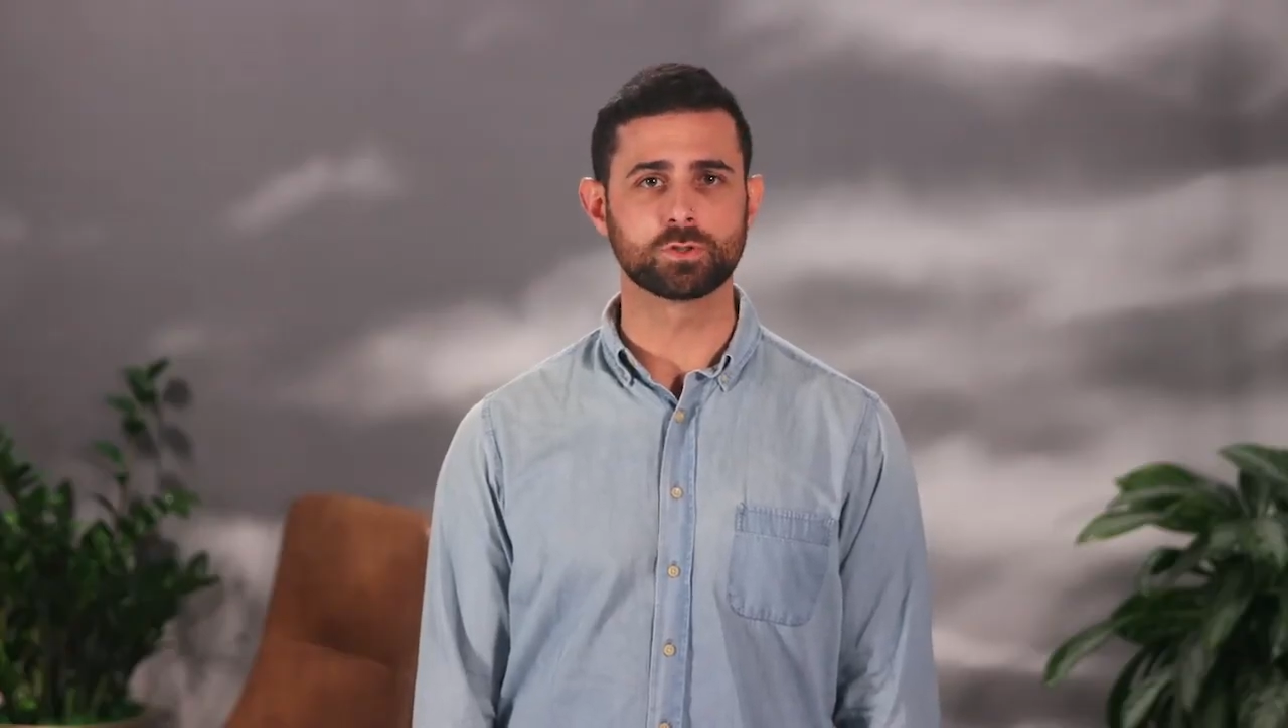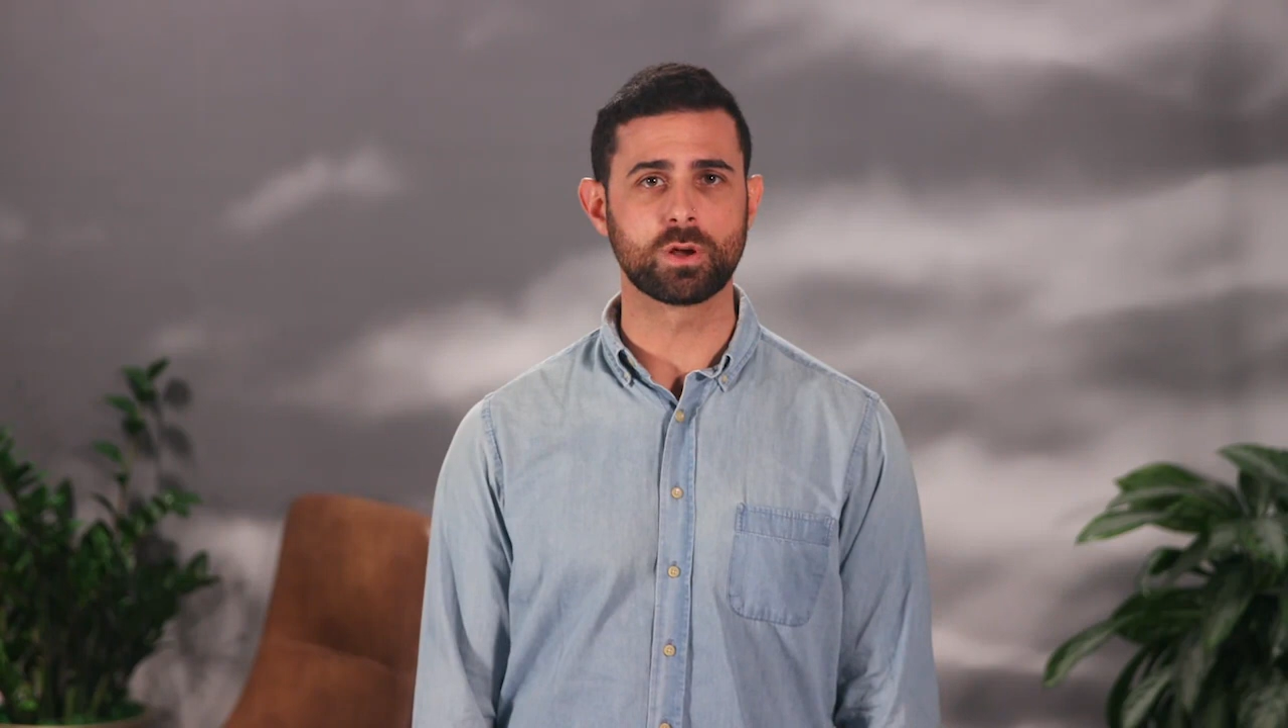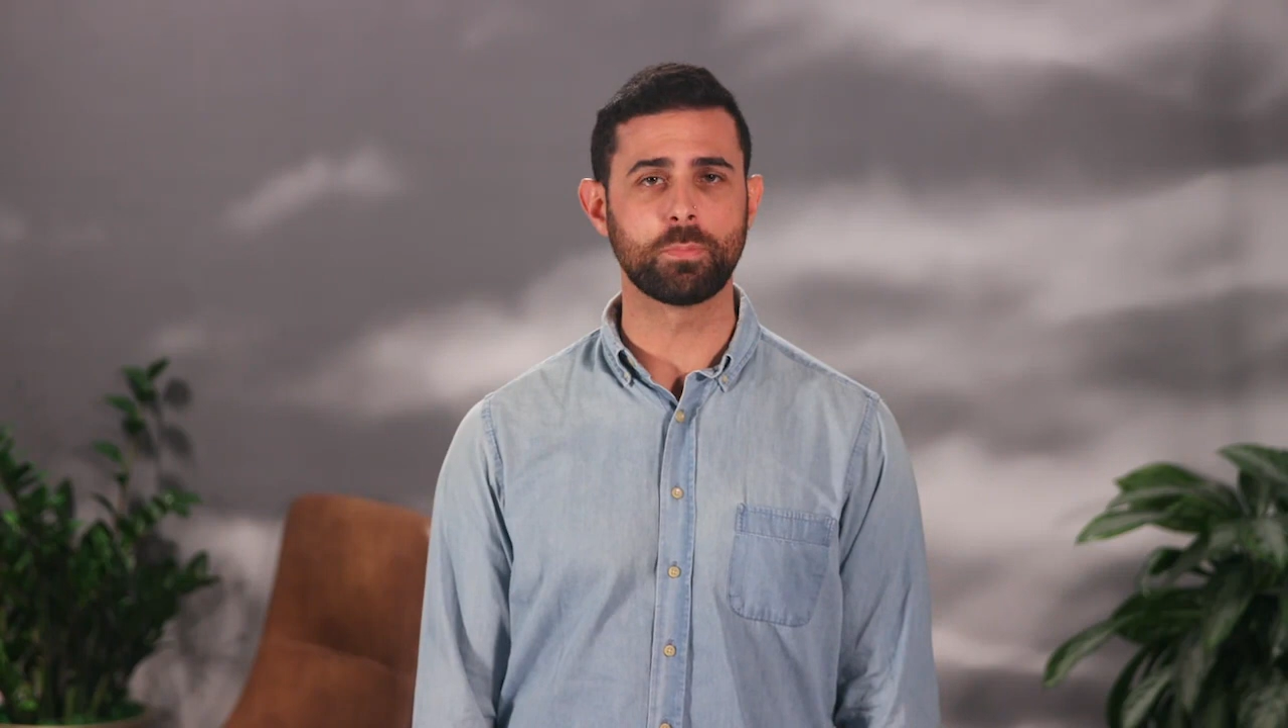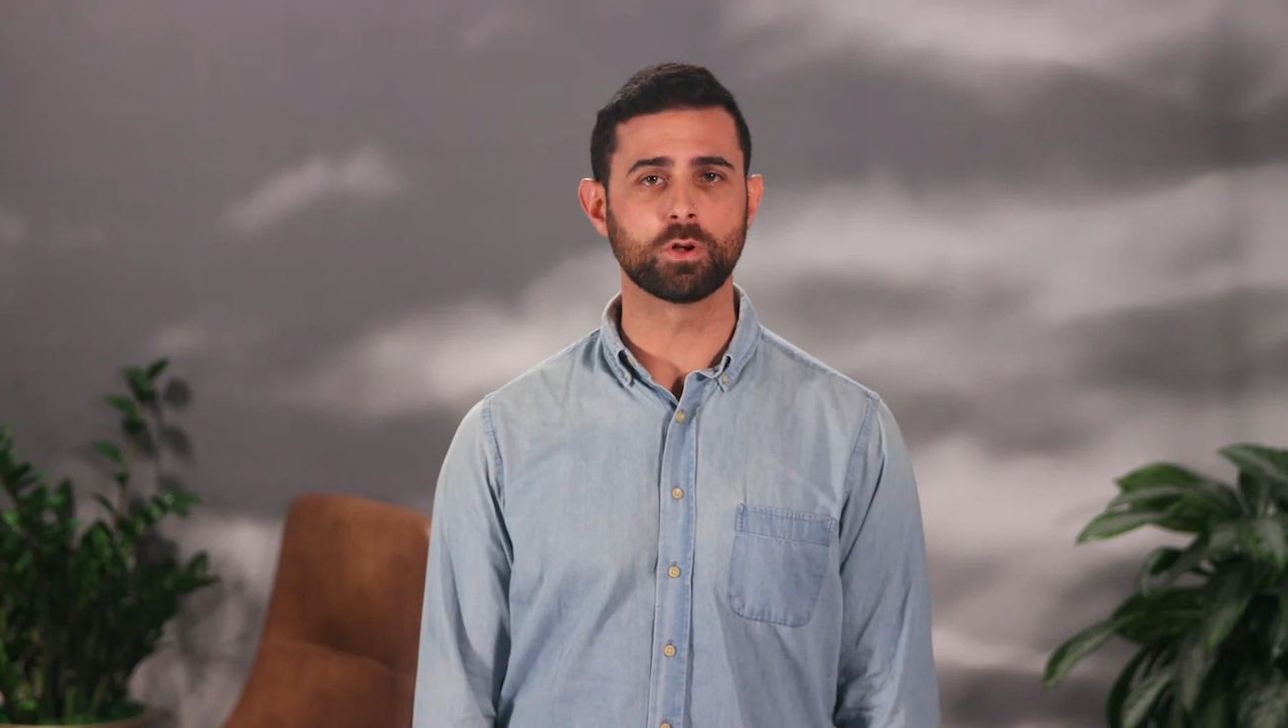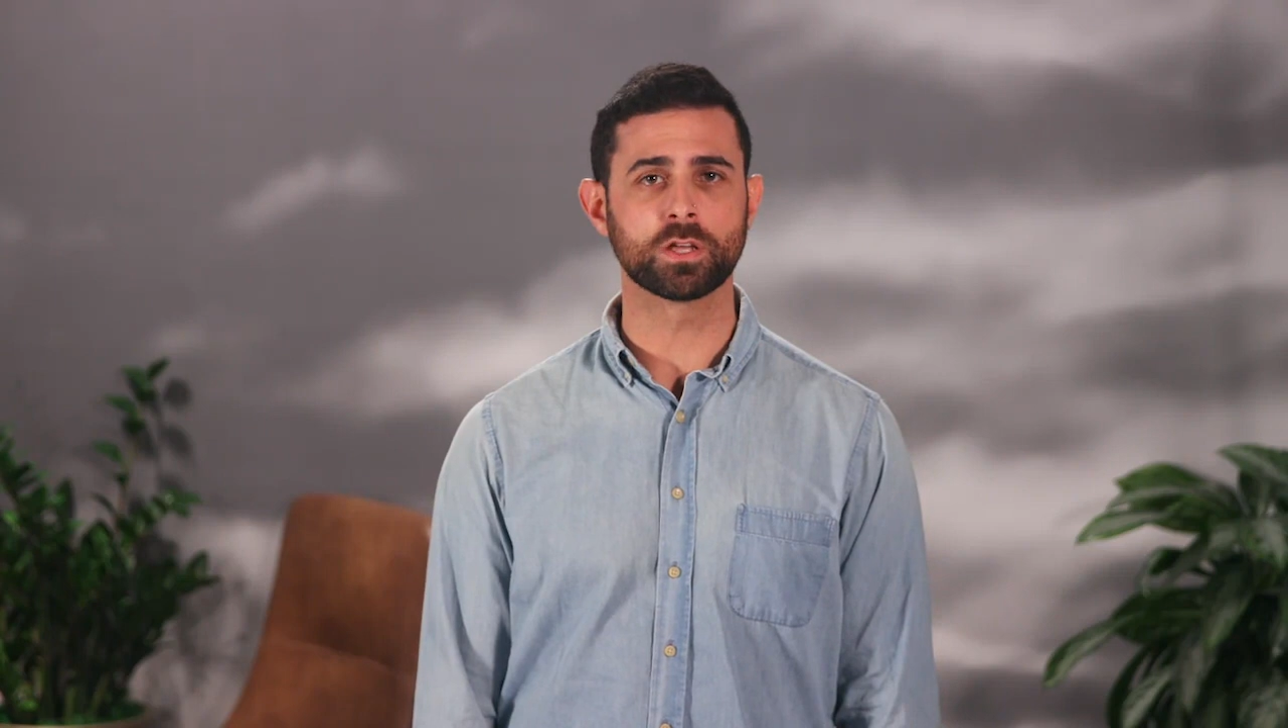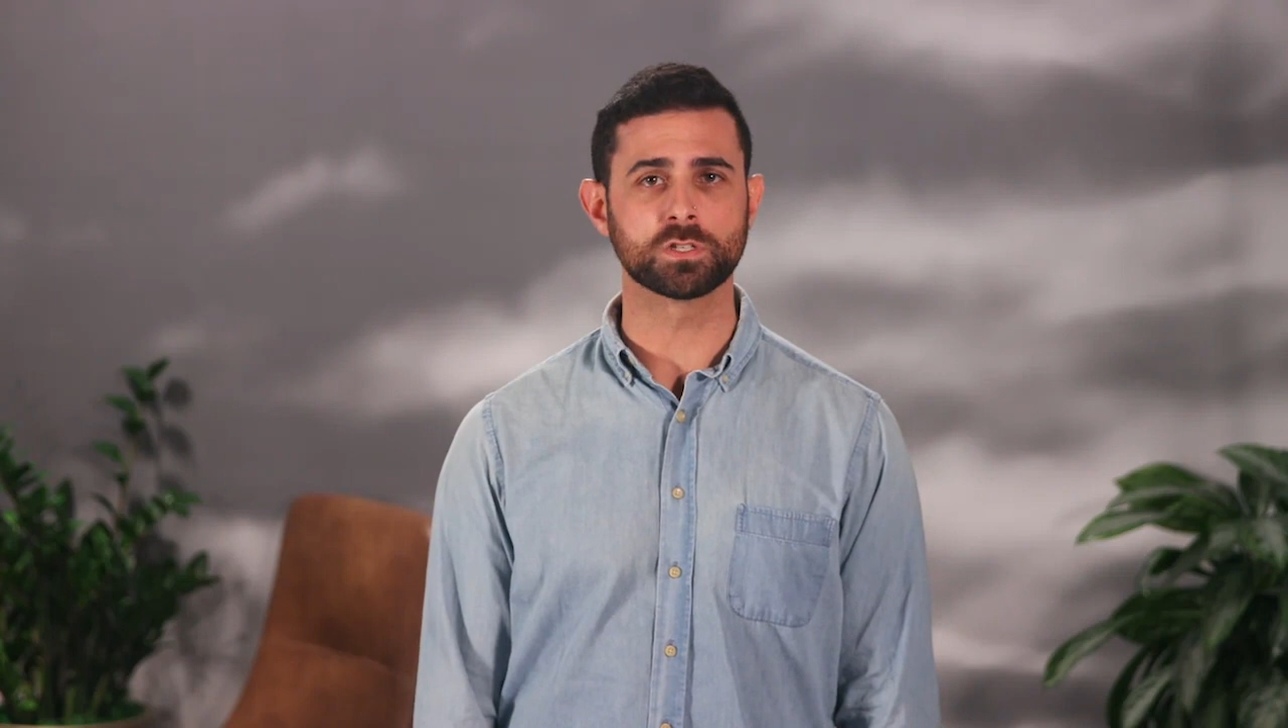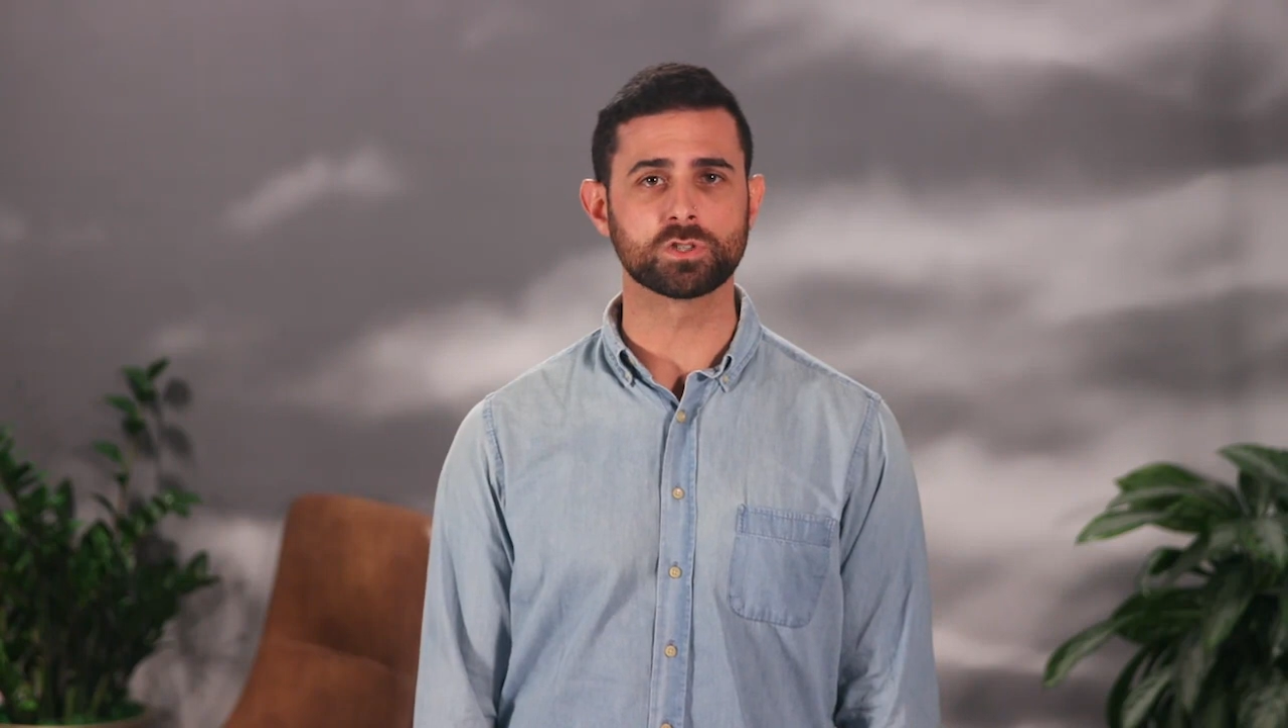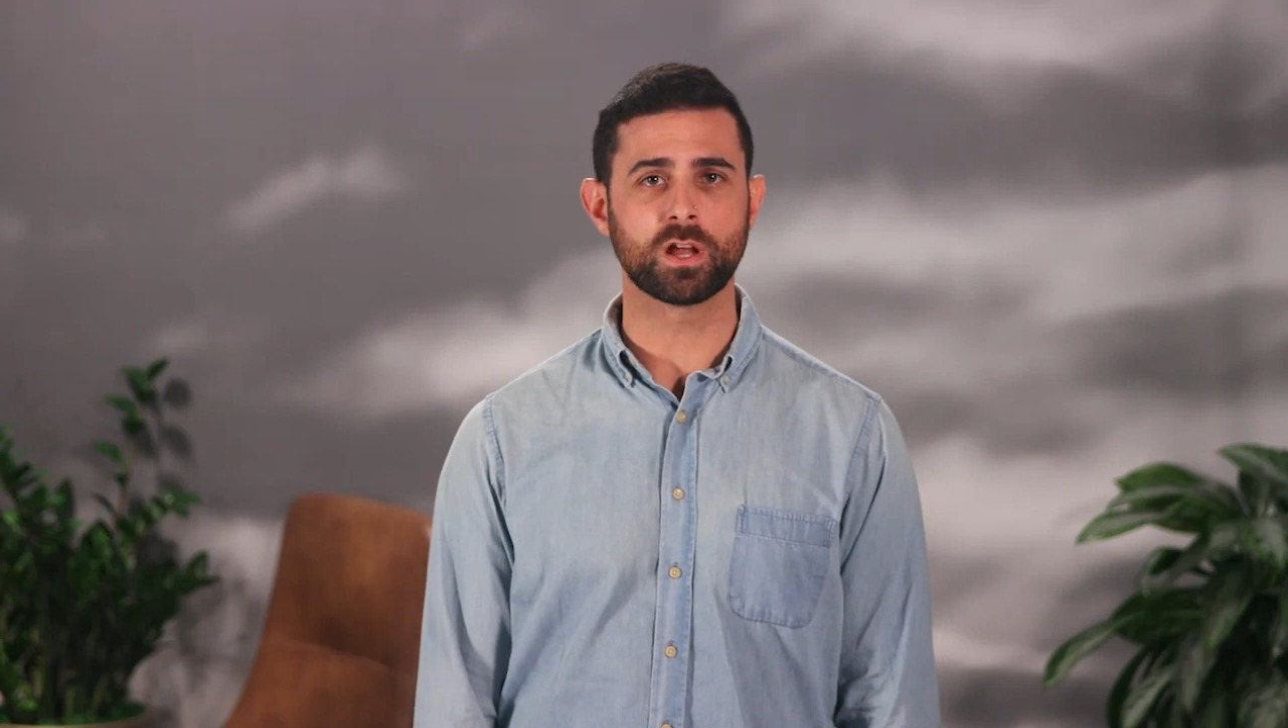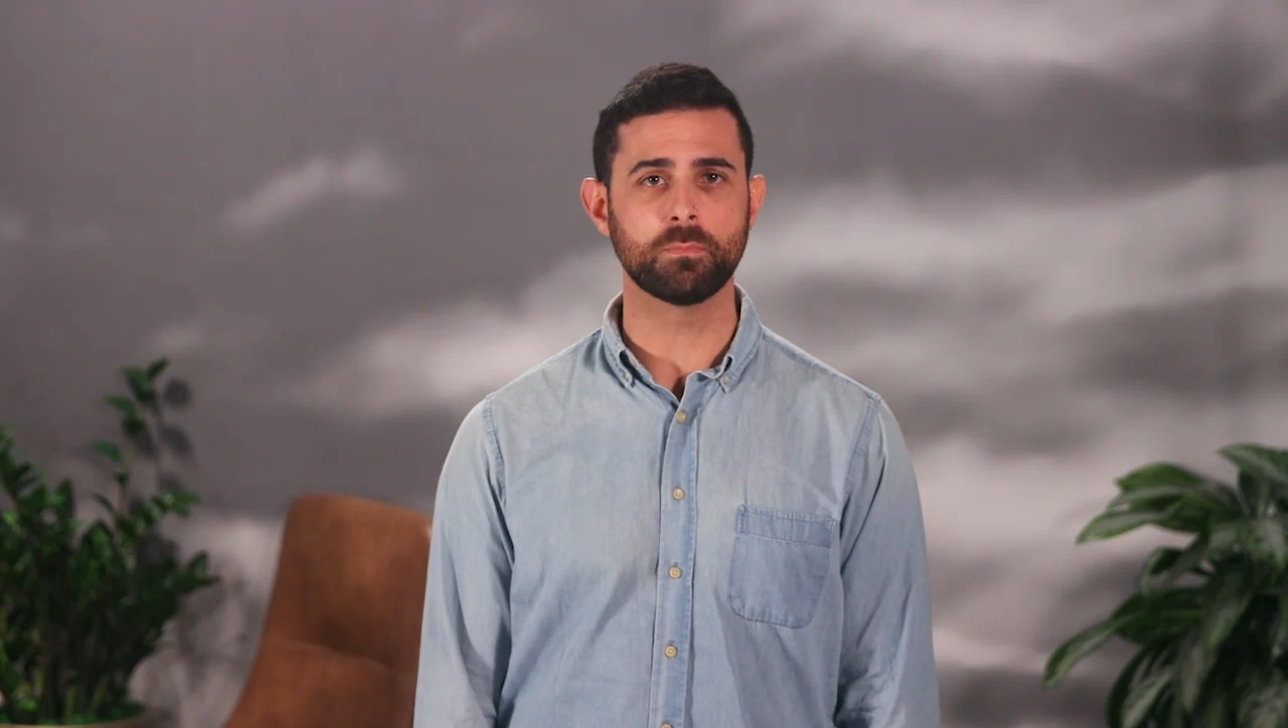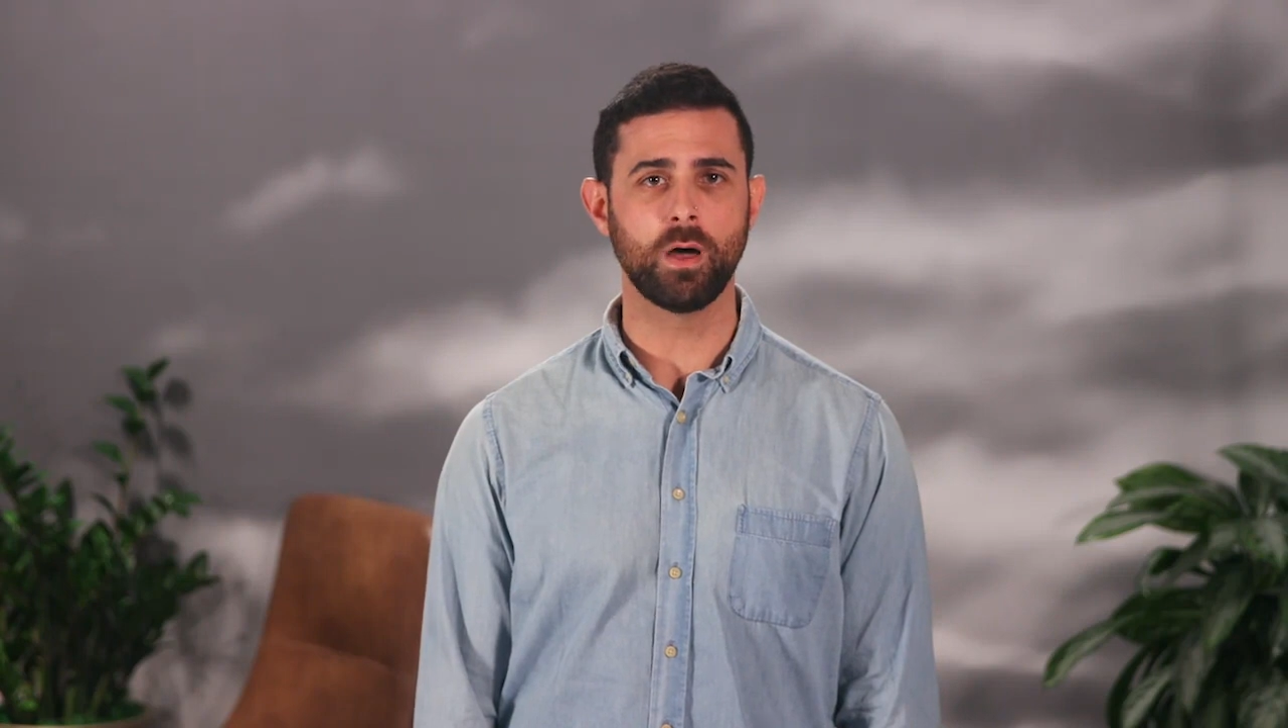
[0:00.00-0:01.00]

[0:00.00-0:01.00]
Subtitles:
triple constraint